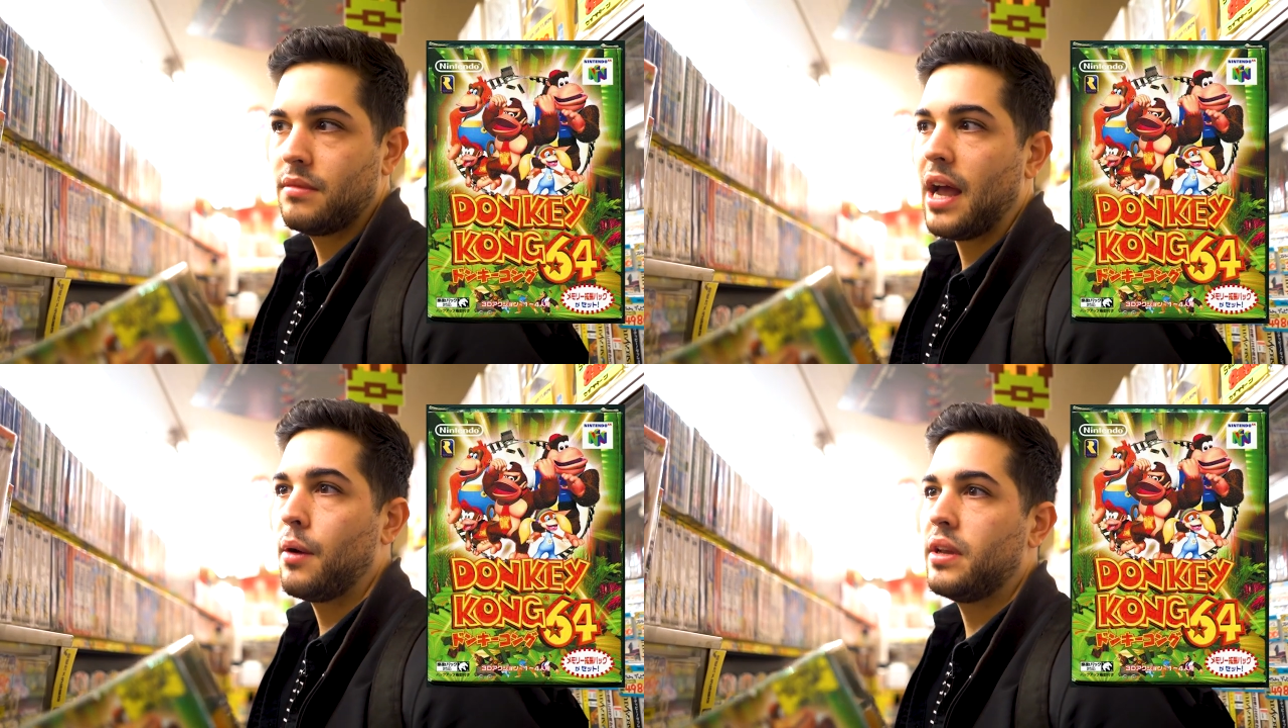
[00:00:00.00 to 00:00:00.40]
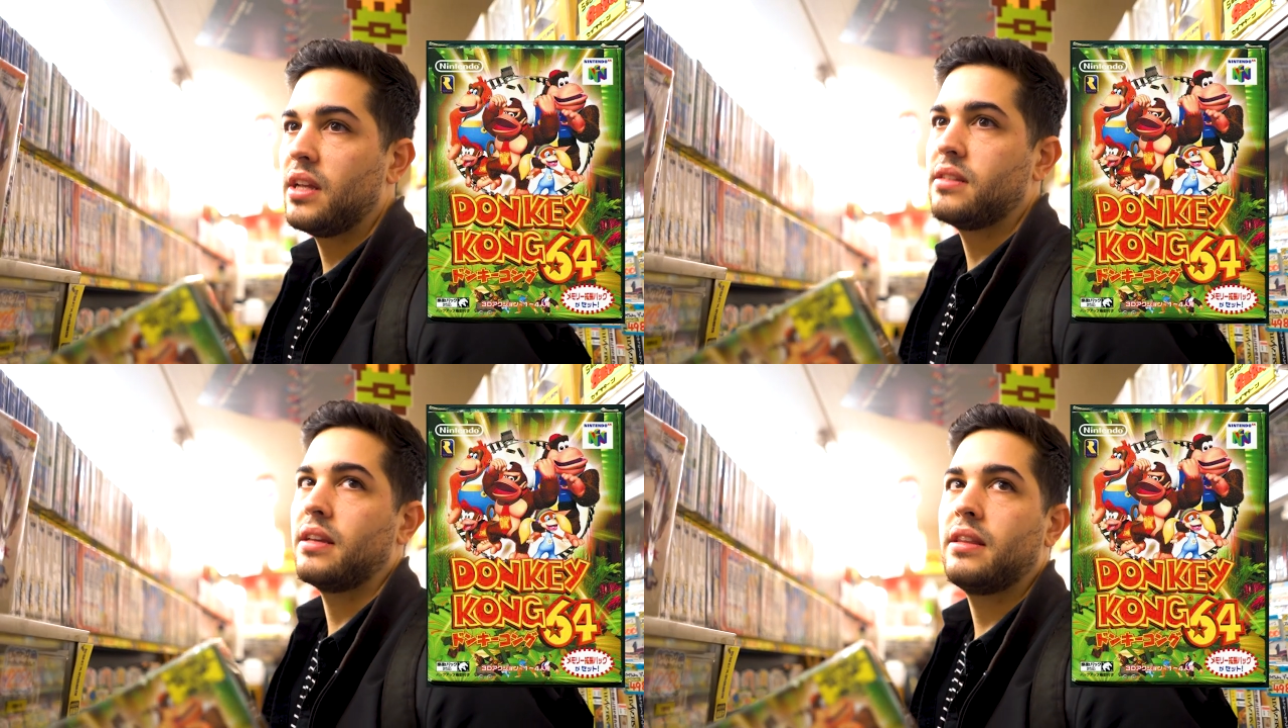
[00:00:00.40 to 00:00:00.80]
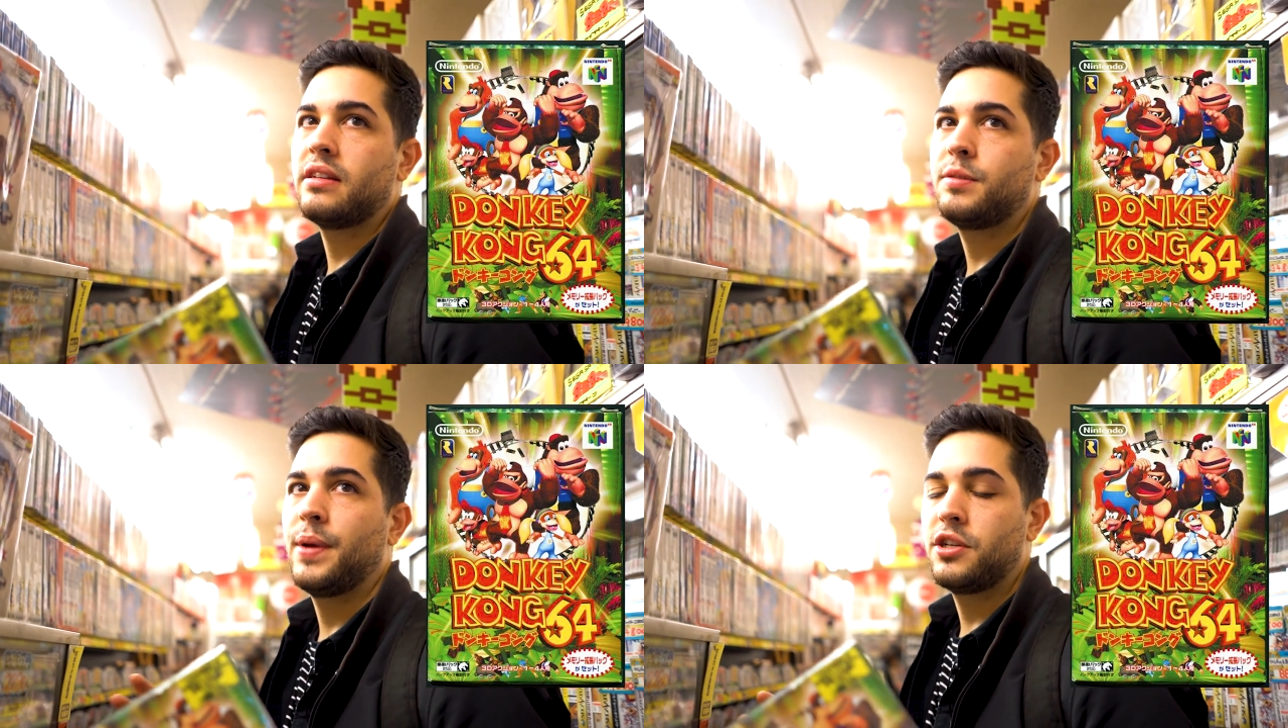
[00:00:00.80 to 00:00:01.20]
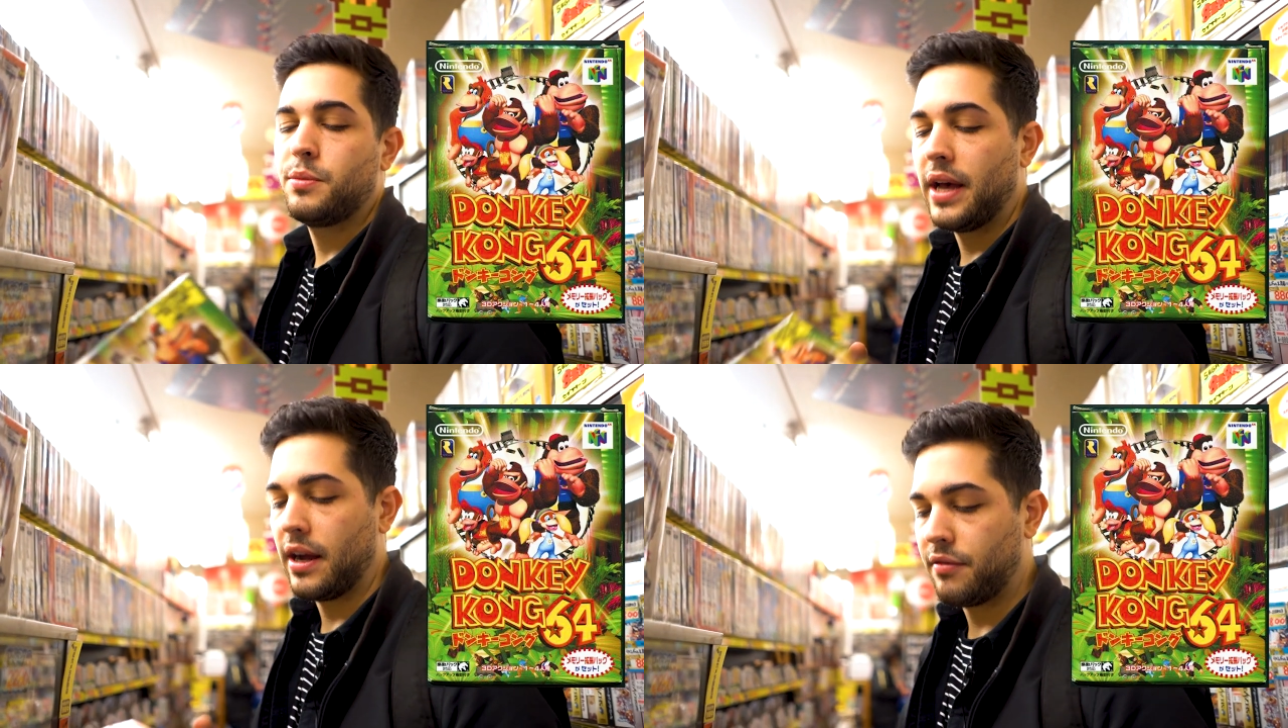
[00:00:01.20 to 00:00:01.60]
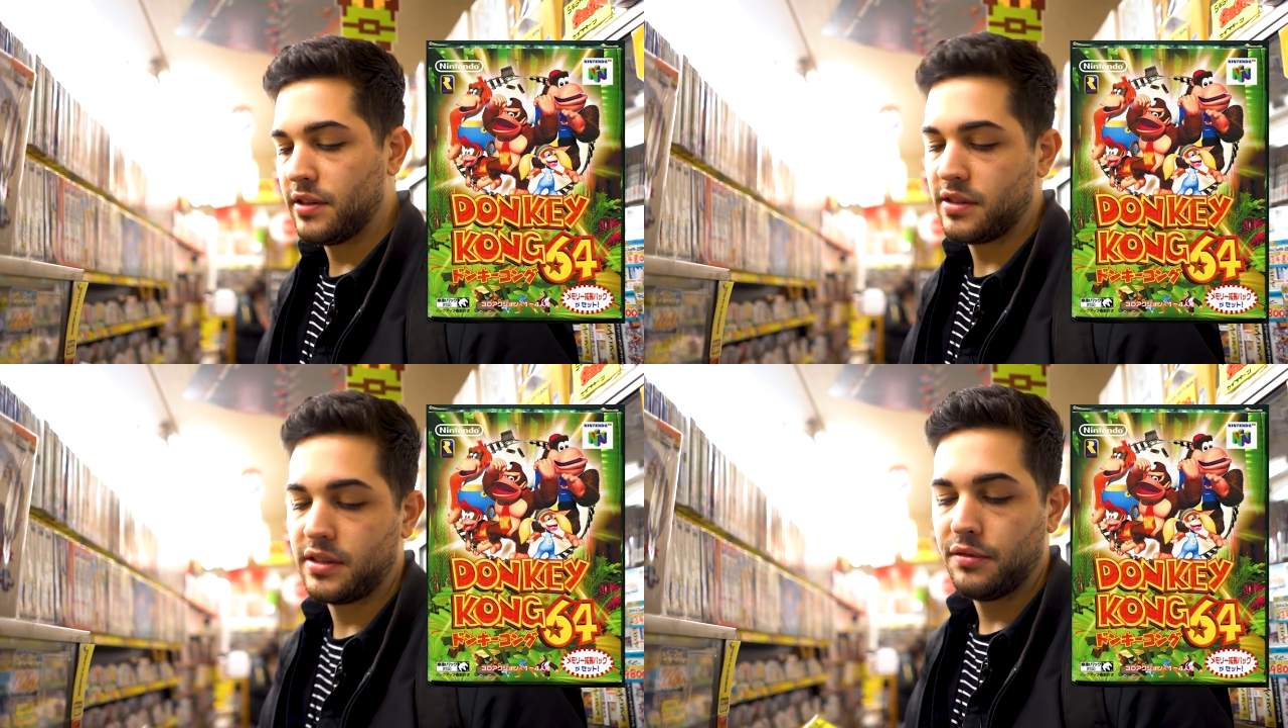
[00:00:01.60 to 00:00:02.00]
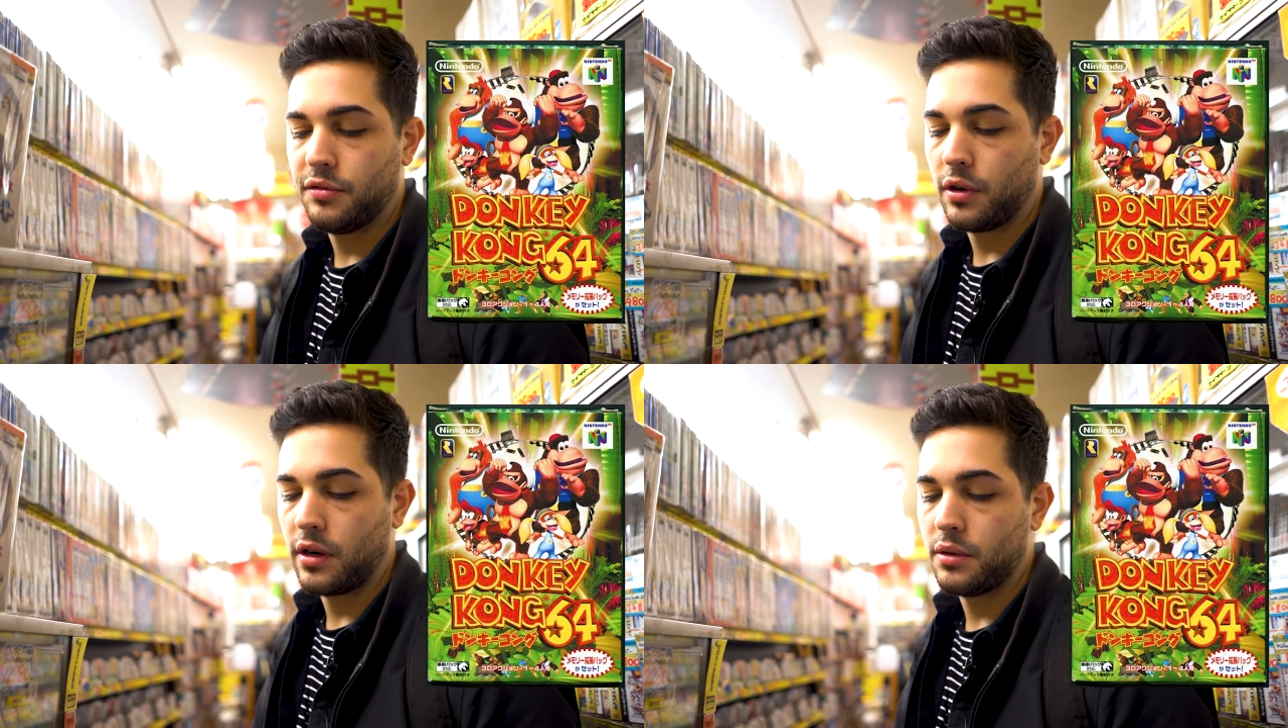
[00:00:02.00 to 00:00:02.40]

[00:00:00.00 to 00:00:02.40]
nowadays, like the expansion pack for N64